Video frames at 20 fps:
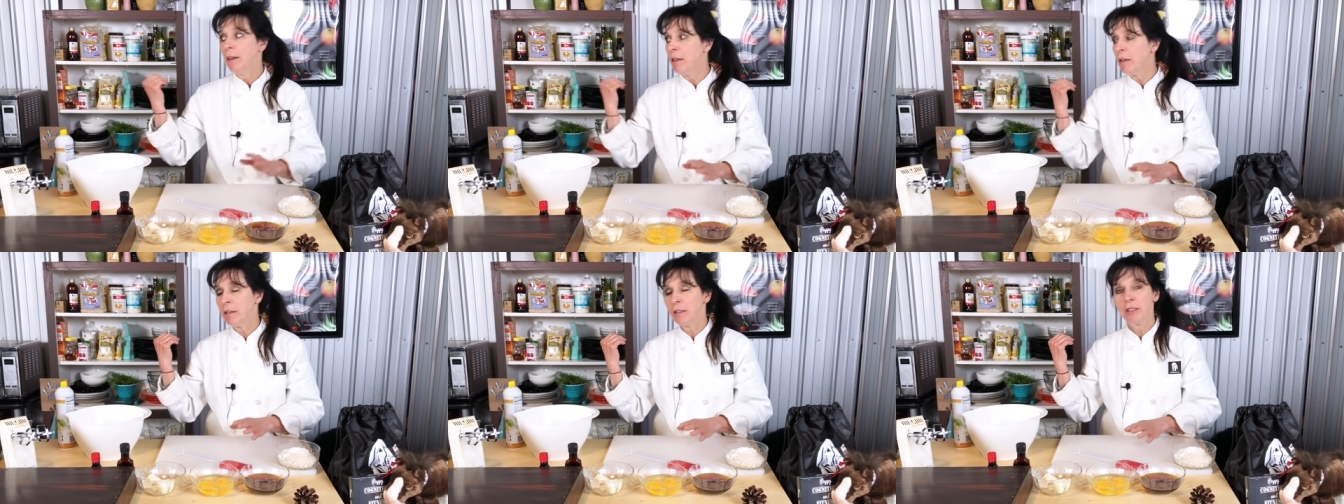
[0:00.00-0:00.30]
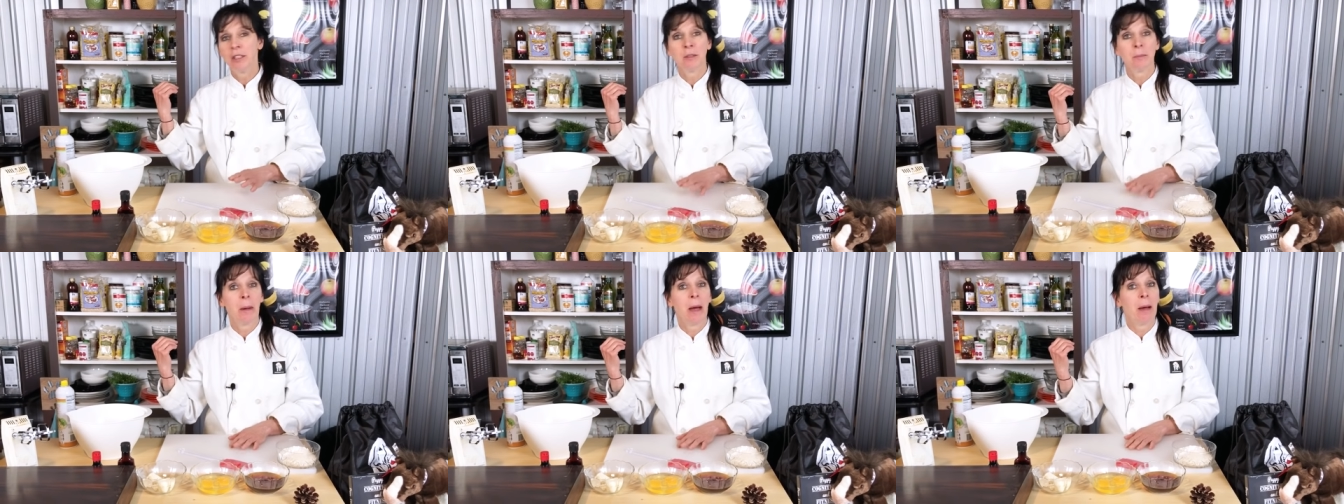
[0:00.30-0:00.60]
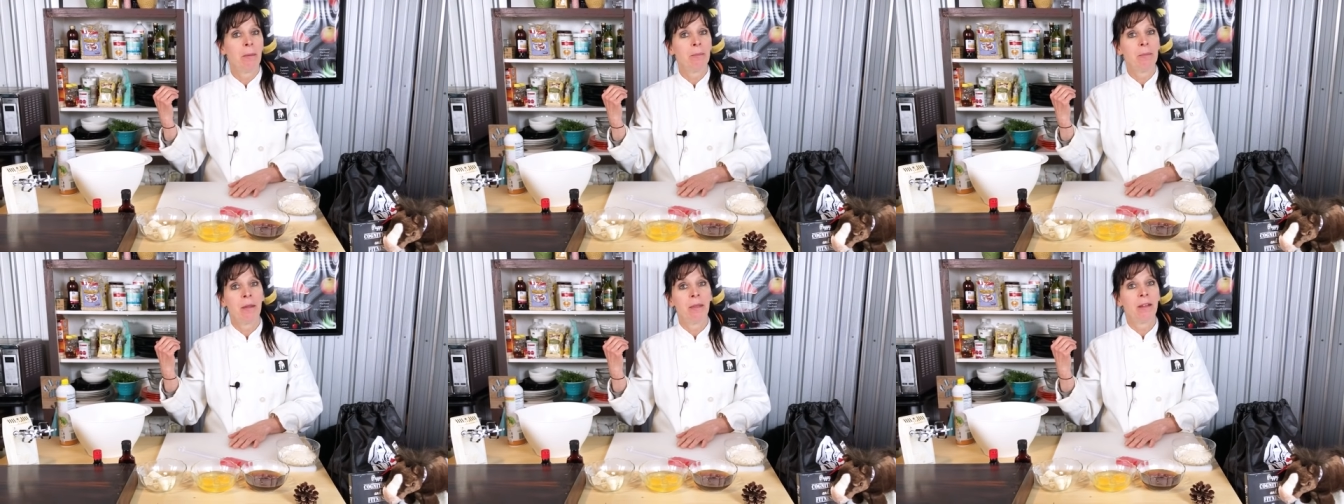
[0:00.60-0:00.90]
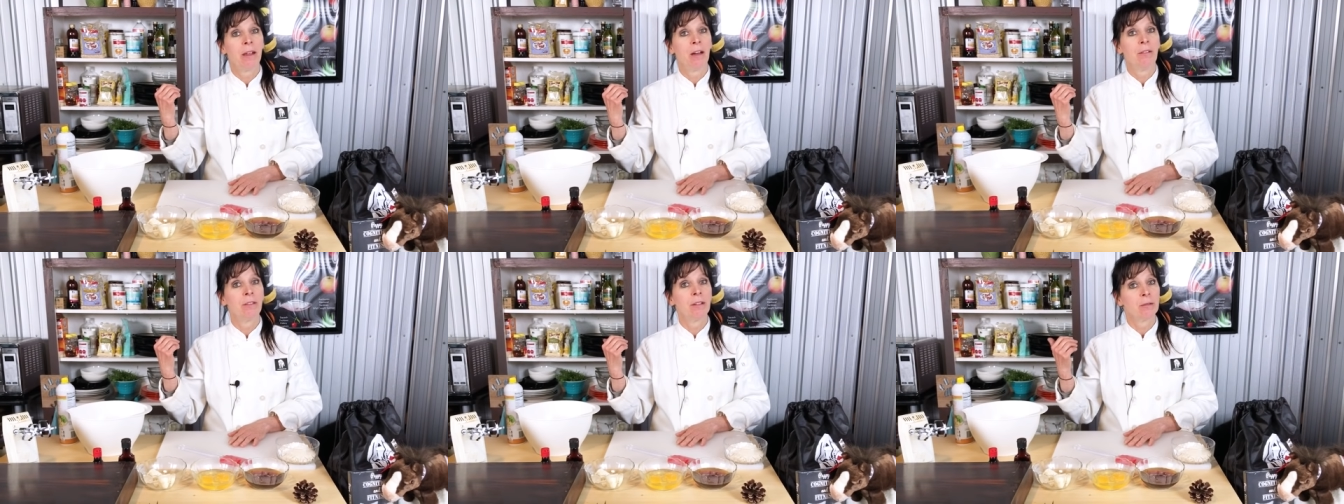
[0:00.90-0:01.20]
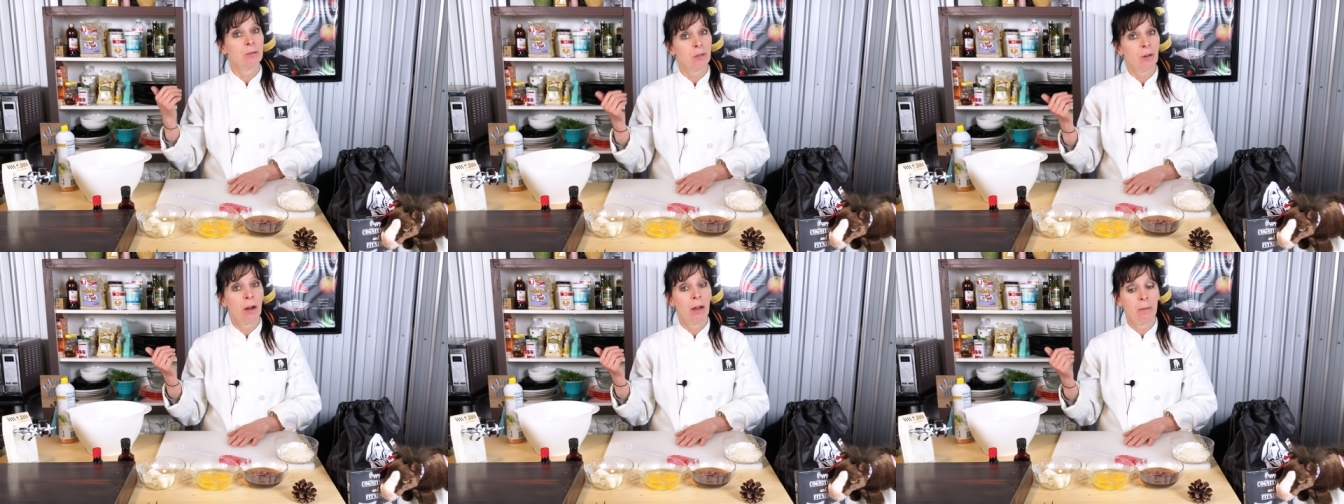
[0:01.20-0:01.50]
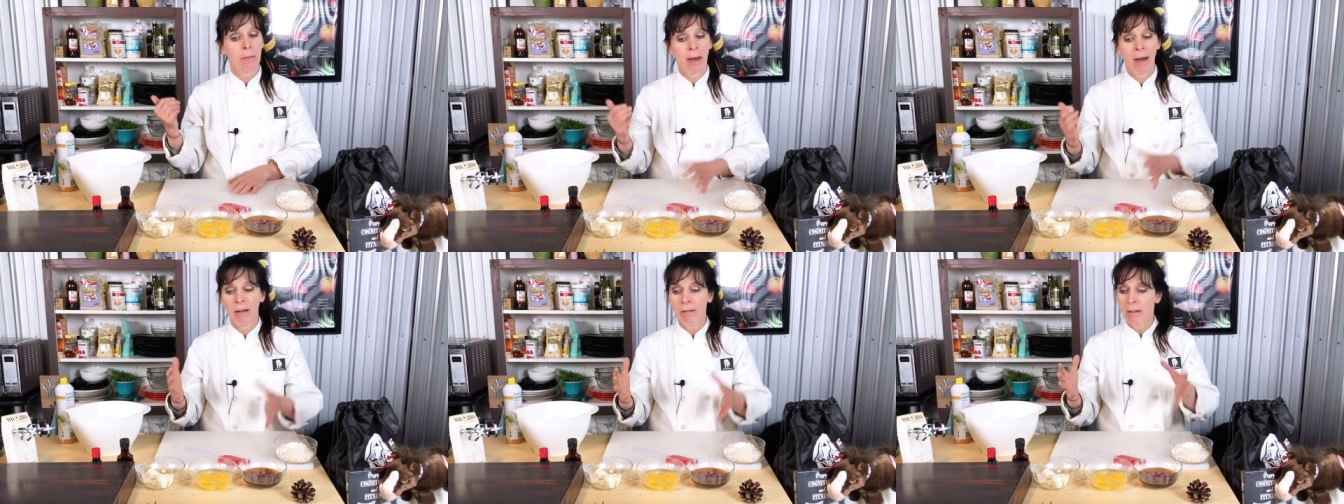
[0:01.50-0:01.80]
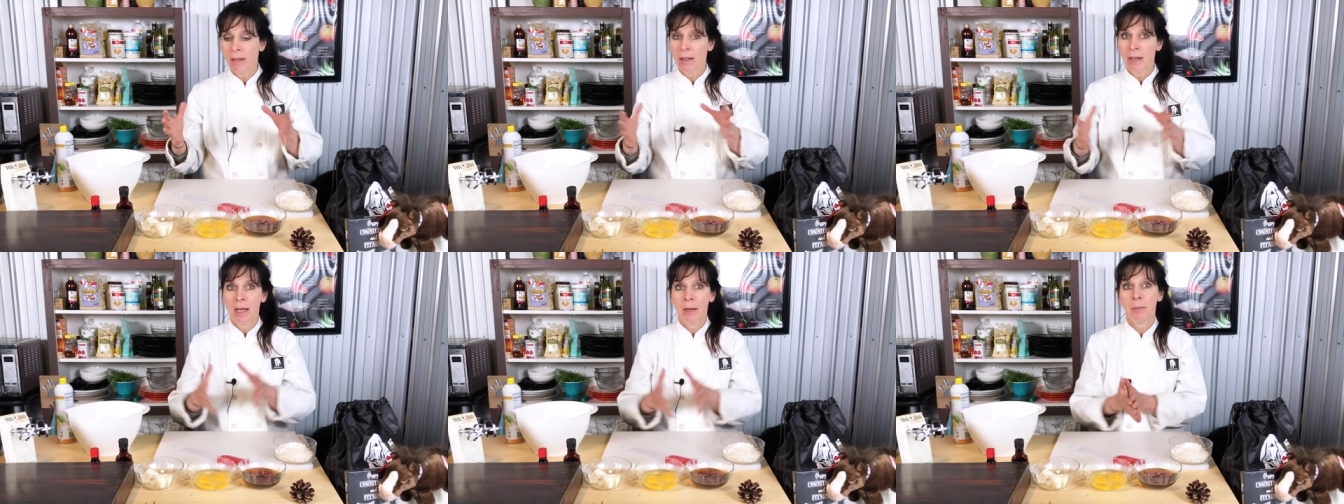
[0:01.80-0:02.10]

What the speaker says: you can just pop them in the oven and dry them out